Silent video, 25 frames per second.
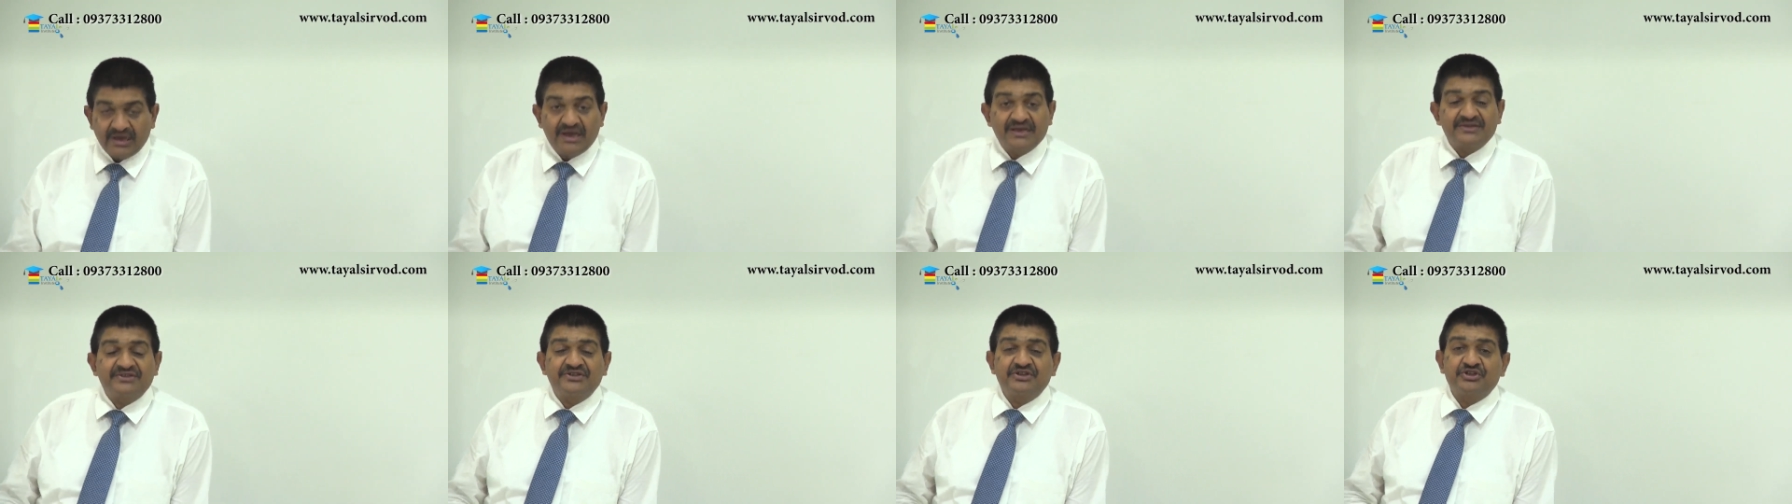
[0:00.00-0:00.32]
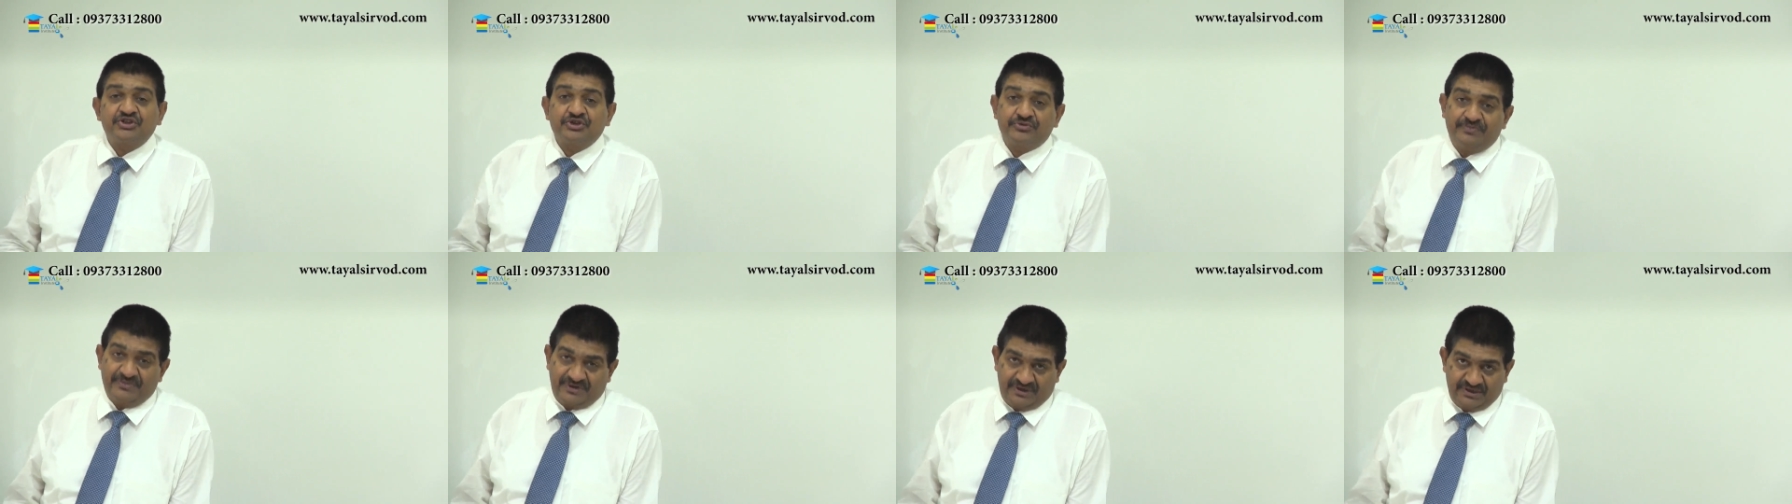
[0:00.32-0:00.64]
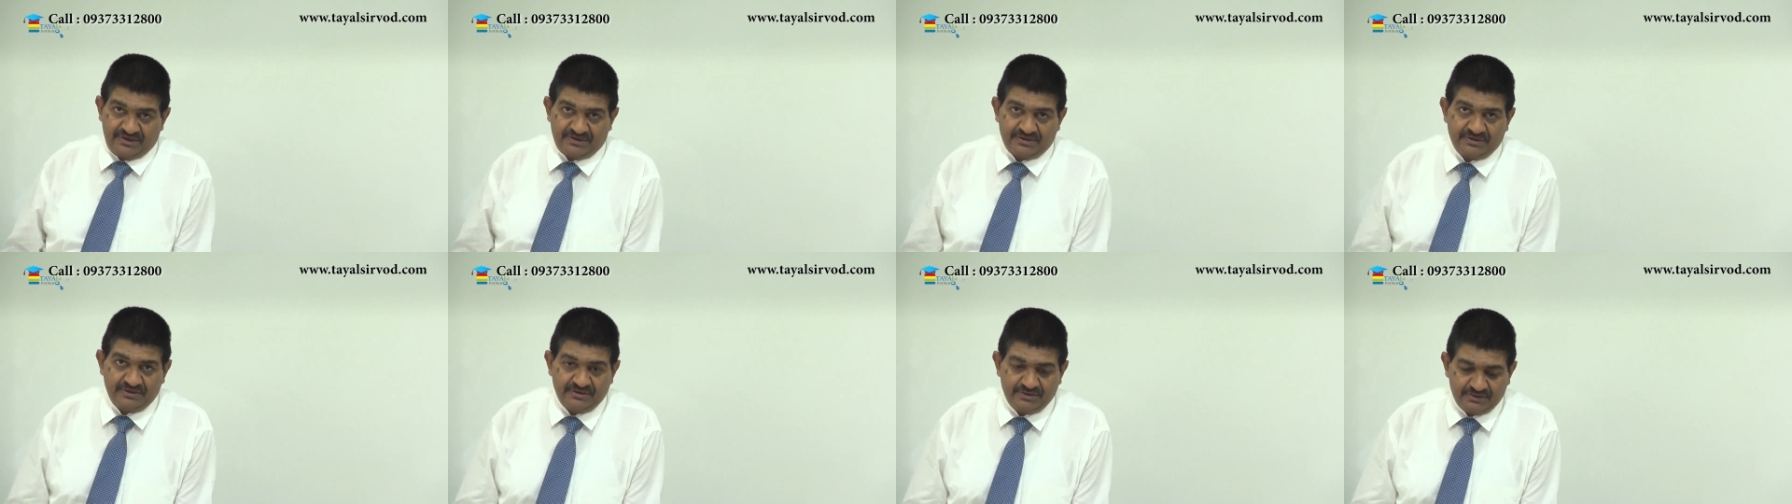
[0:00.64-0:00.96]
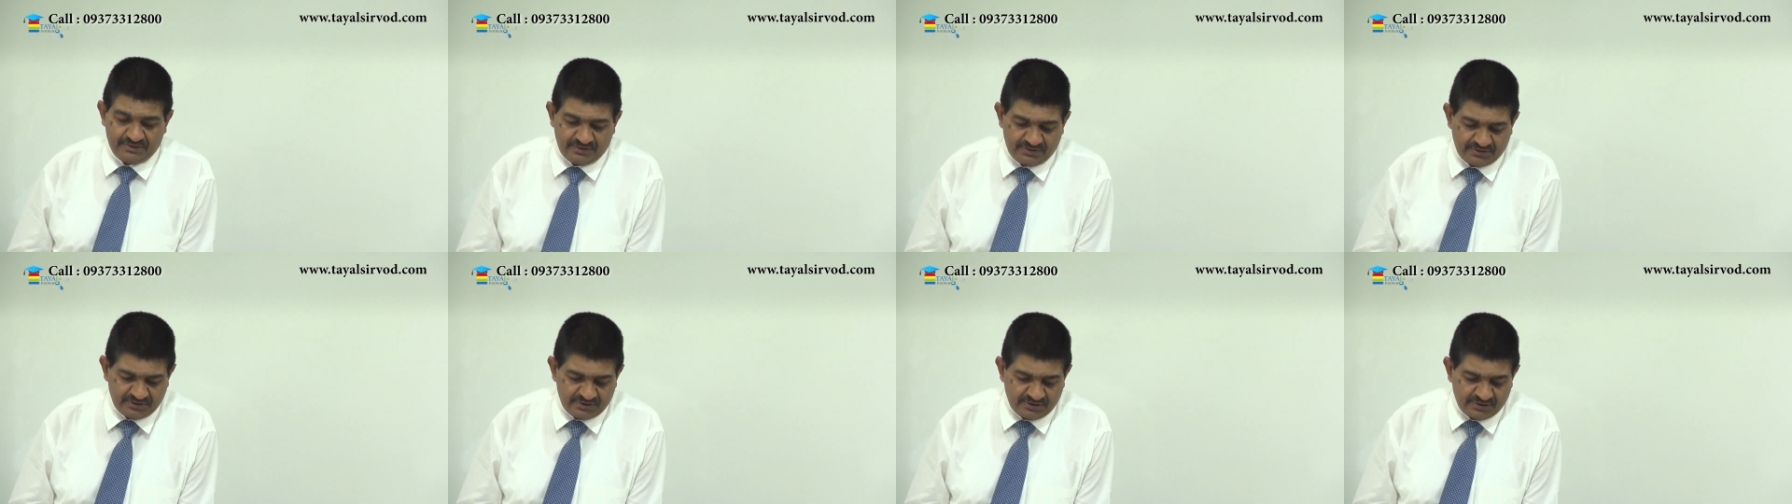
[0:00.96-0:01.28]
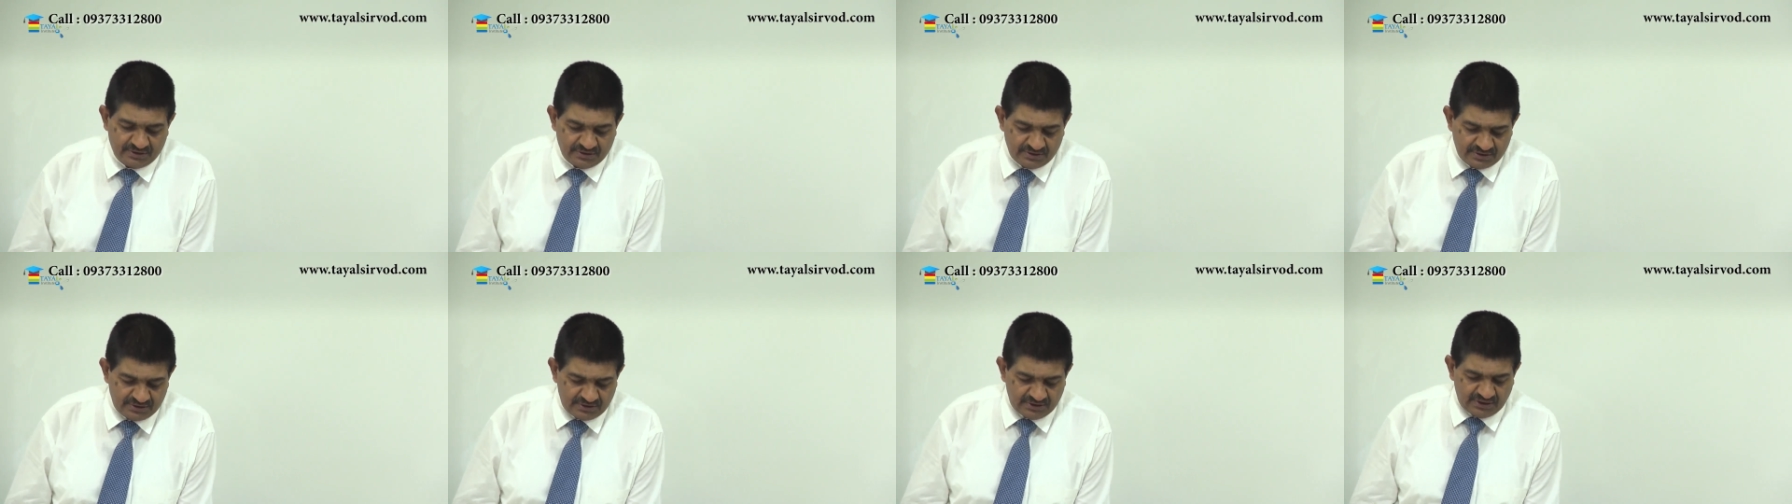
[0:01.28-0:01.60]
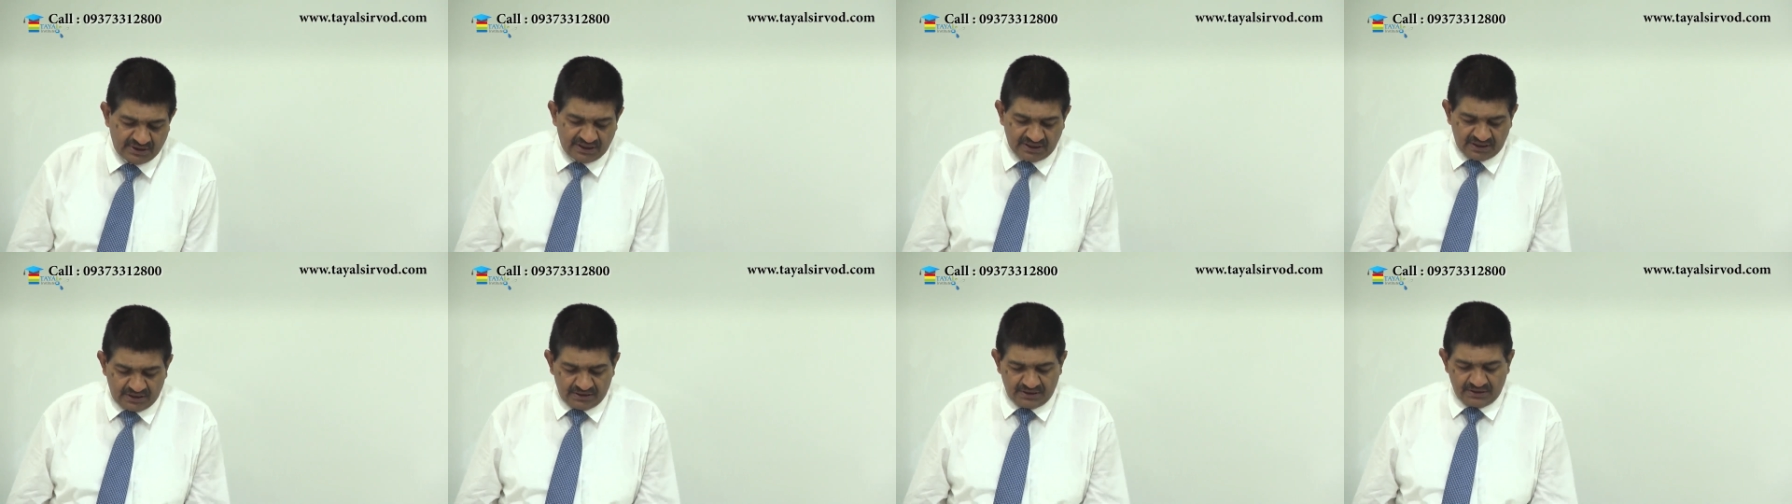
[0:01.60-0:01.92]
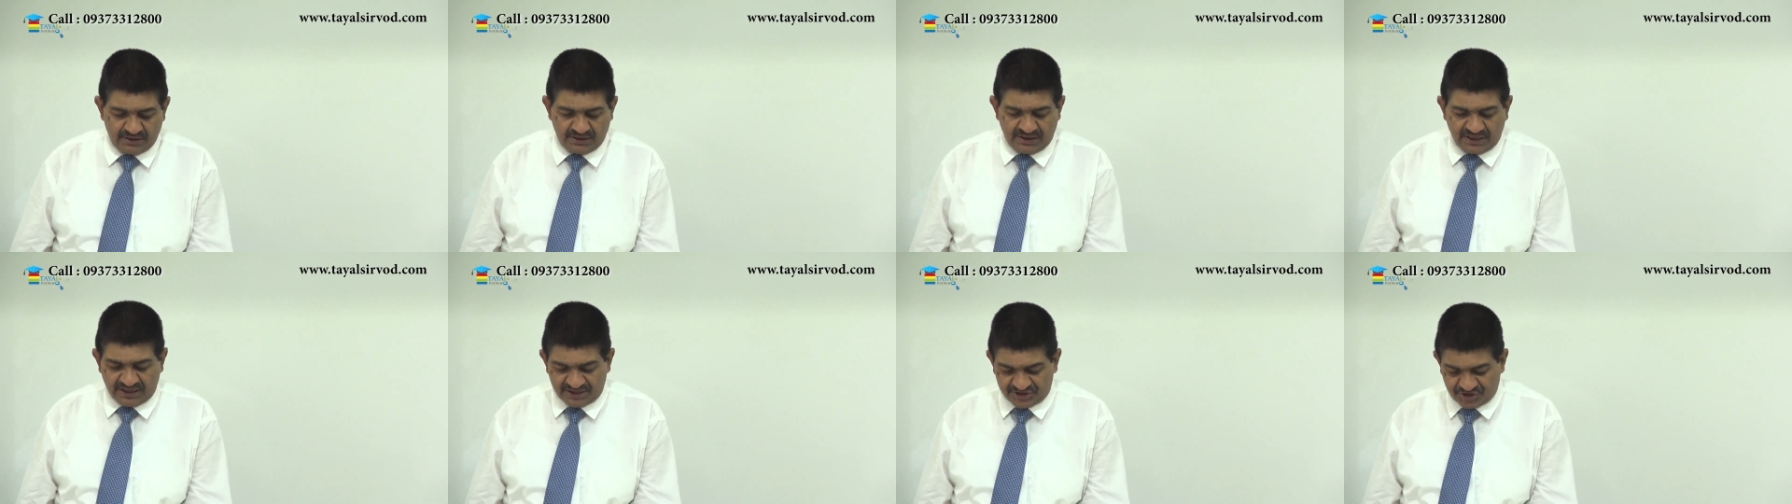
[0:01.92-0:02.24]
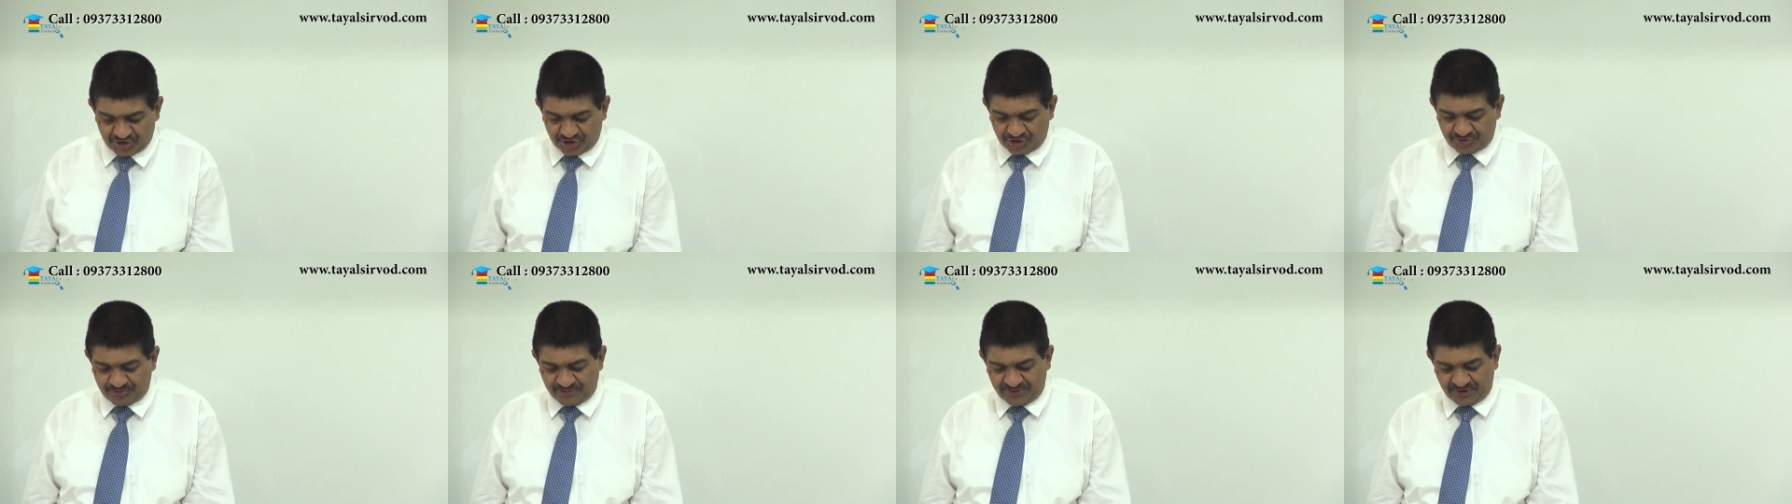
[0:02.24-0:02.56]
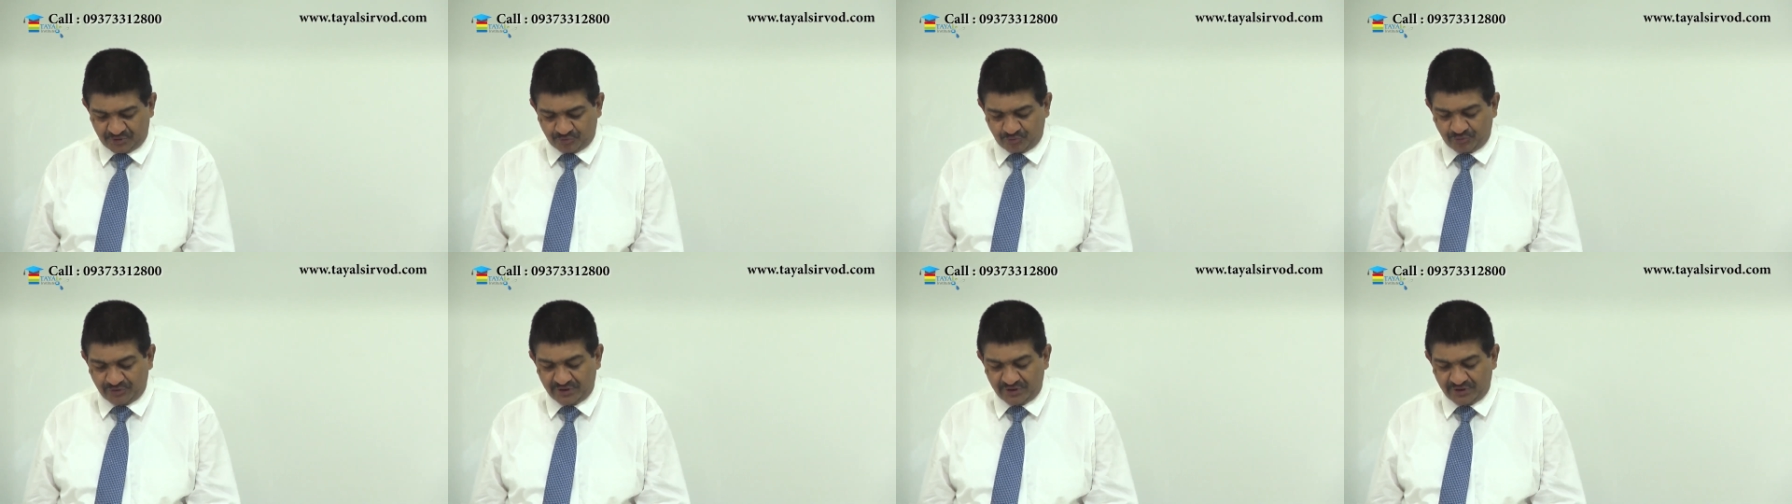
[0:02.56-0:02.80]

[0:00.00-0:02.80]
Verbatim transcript: assessment assessment